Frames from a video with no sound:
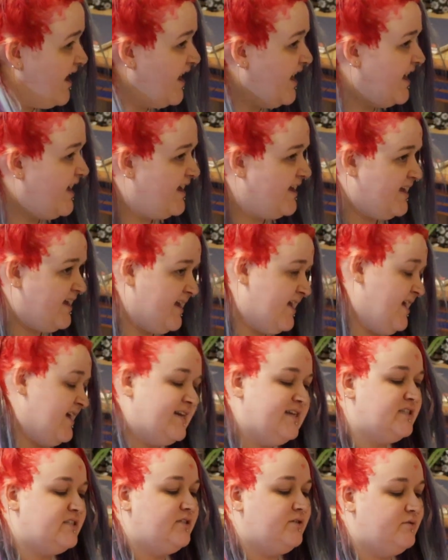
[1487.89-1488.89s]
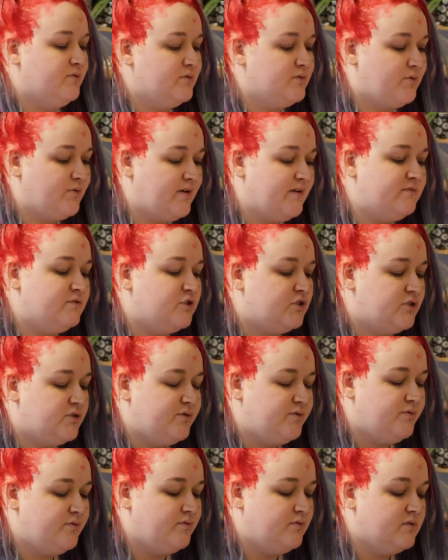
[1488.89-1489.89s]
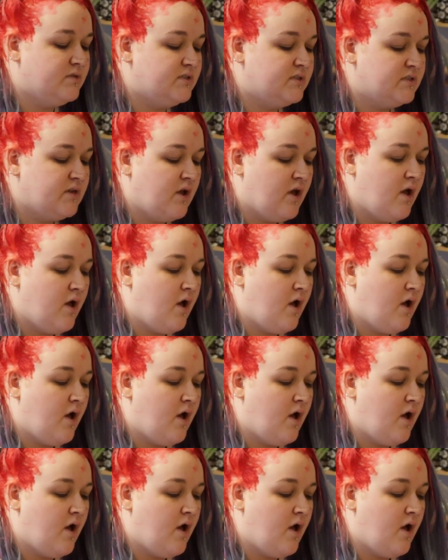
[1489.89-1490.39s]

I get to sort of choose